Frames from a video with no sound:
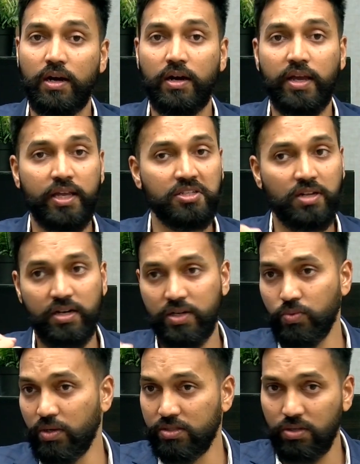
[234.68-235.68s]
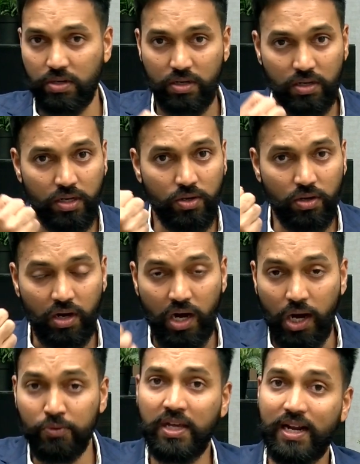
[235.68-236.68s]
angel networks, or
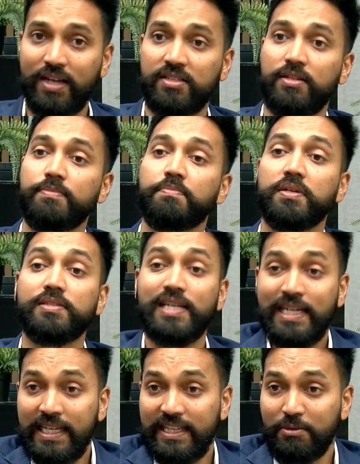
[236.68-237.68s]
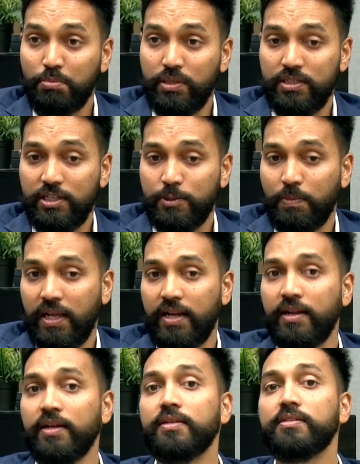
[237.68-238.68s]
how they're actually presenting their business plan.
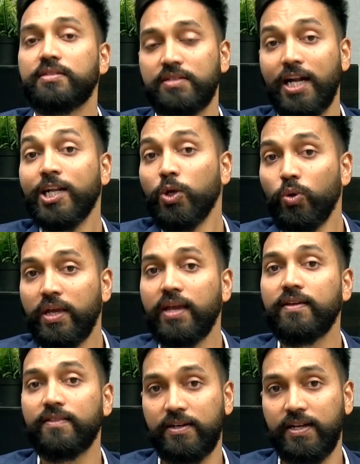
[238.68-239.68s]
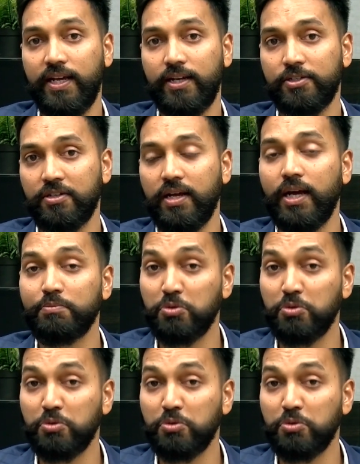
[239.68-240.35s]
Start looking in that direction. I'm